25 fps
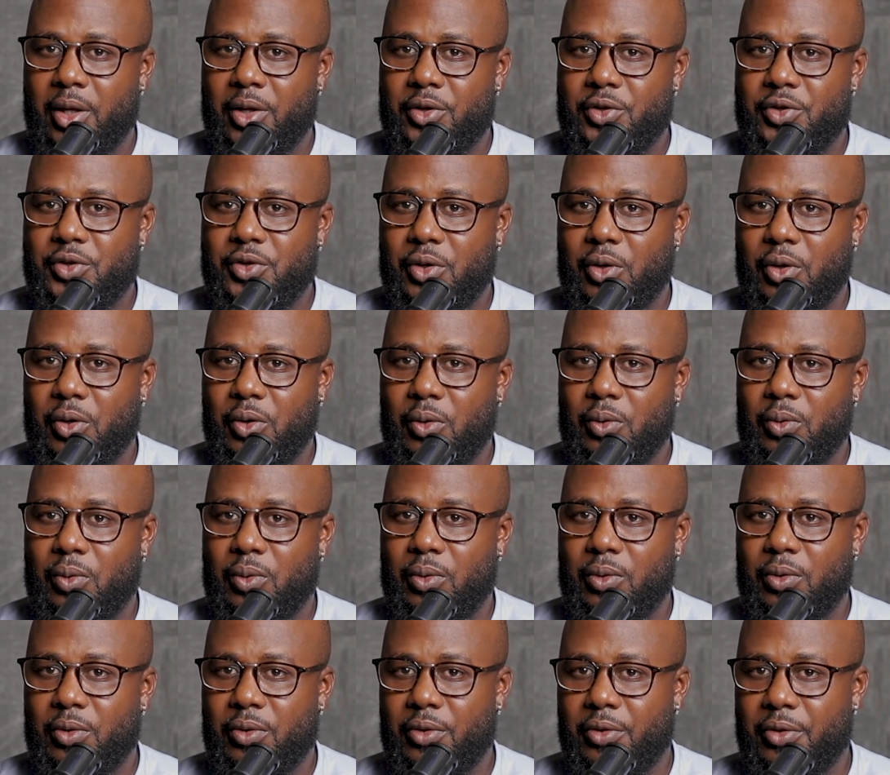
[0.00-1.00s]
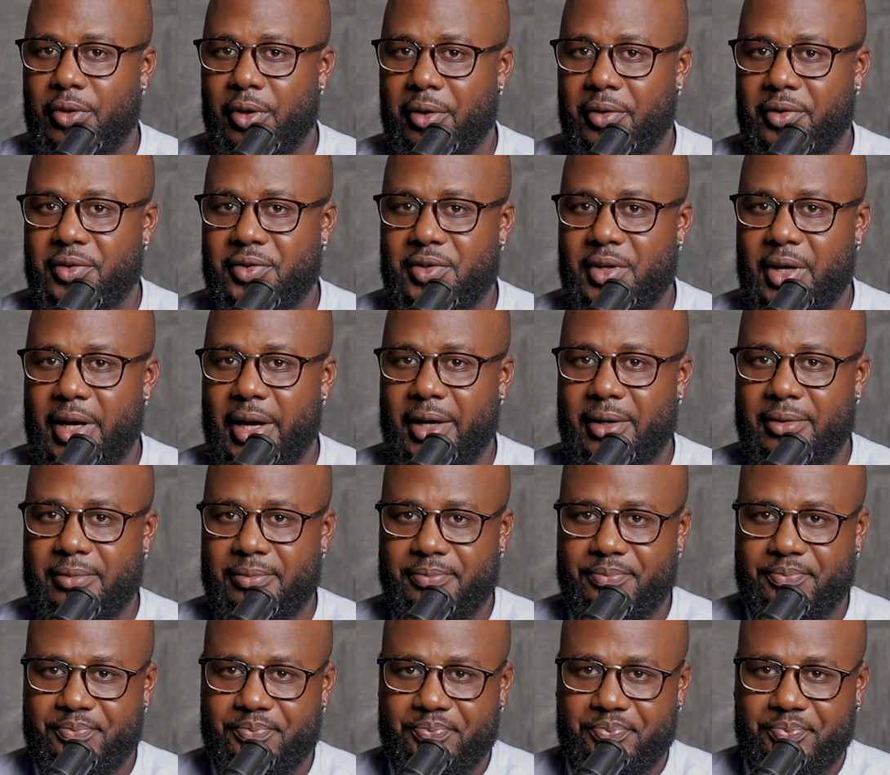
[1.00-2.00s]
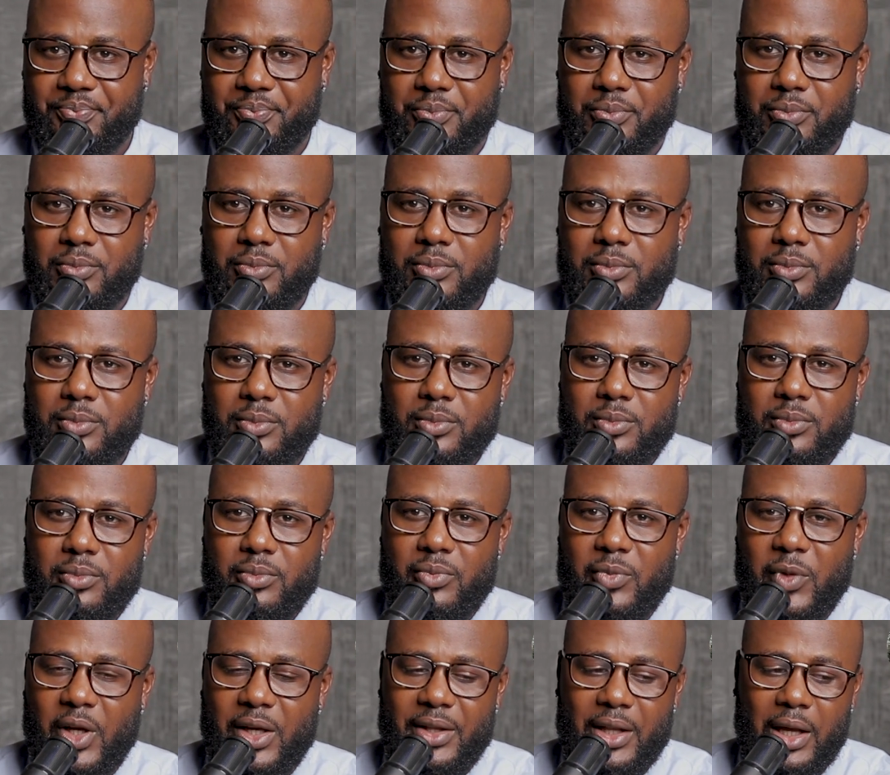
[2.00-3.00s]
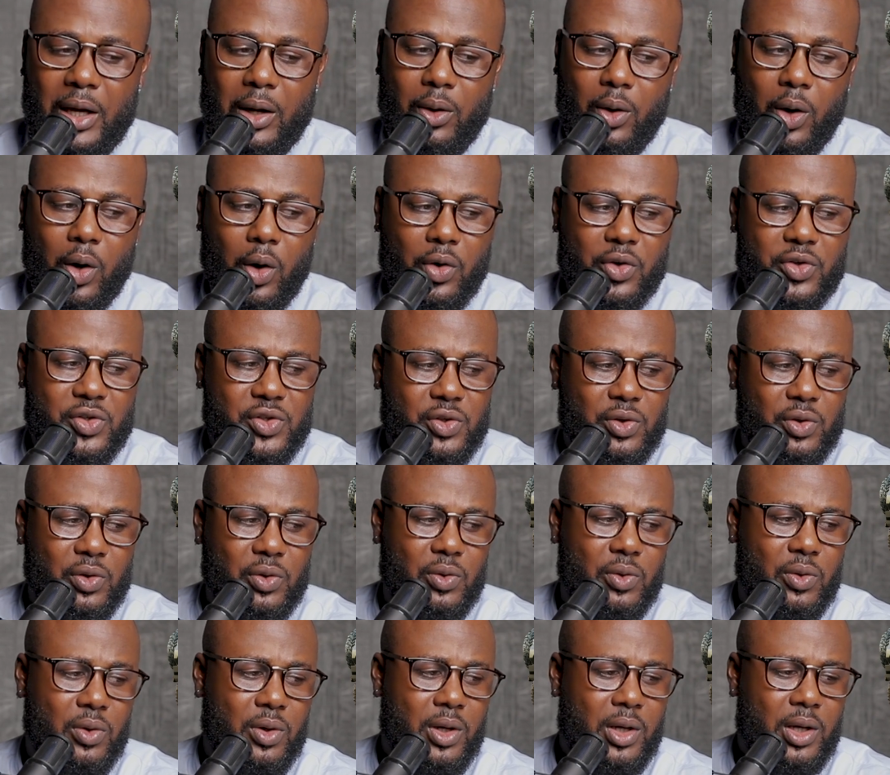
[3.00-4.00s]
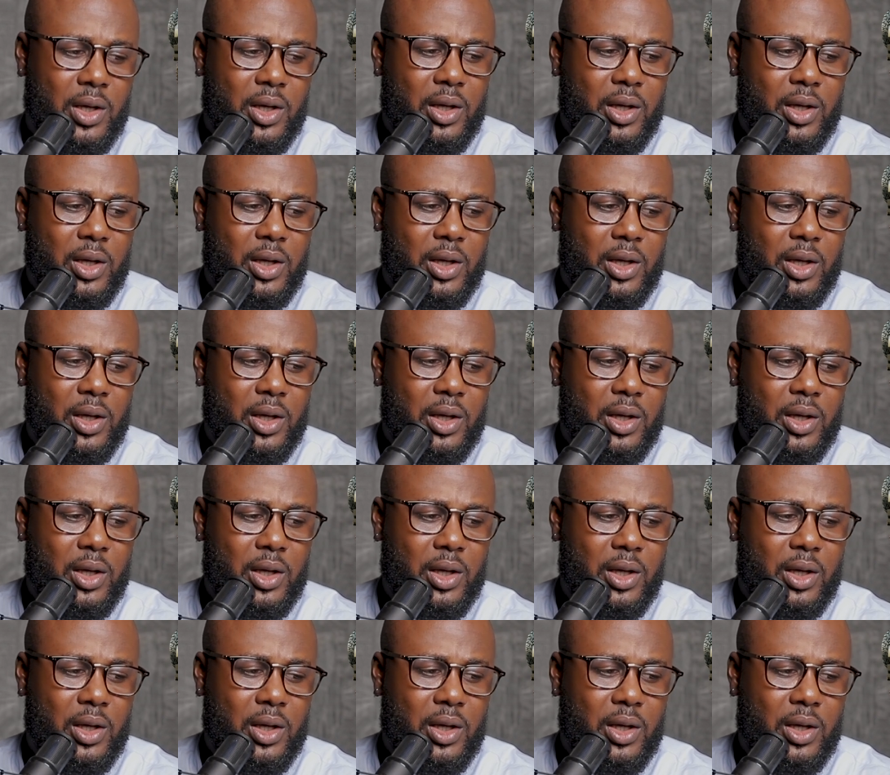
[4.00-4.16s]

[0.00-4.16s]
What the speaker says: So there's that. Now, also,